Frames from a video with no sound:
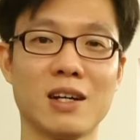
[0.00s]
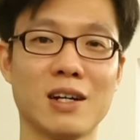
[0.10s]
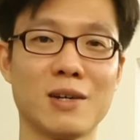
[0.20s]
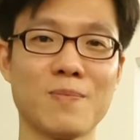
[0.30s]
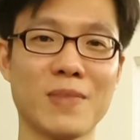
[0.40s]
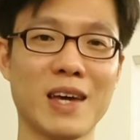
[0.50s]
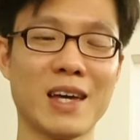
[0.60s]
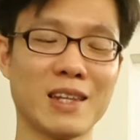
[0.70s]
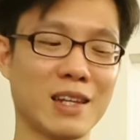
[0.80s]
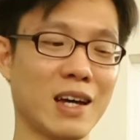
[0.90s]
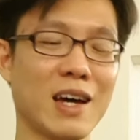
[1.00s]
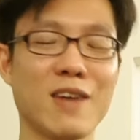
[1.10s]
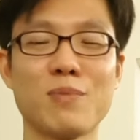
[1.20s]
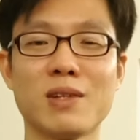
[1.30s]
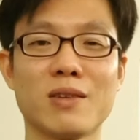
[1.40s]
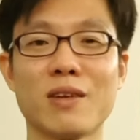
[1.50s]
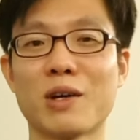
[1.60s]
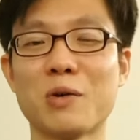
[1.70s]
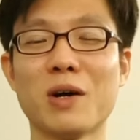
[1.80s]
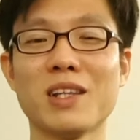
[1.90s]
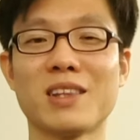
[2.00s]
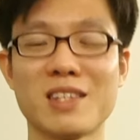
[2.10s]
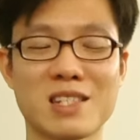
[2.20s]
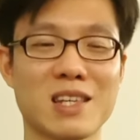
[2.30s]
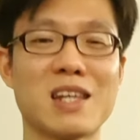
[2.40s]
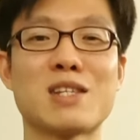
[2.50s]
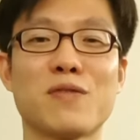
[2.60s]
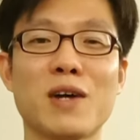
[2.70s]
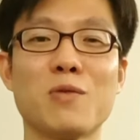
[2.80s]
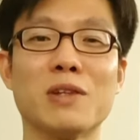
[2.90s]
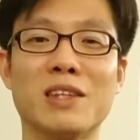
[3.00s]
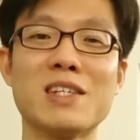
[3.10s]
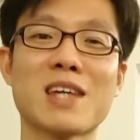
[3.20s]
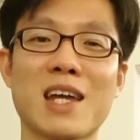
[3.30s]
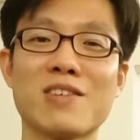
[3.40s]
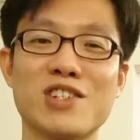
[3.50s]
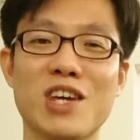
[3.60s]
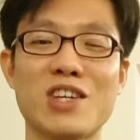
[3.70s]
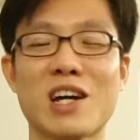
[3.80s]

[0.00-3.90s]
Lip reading: And I have been quite dissatisfied with this kind of change.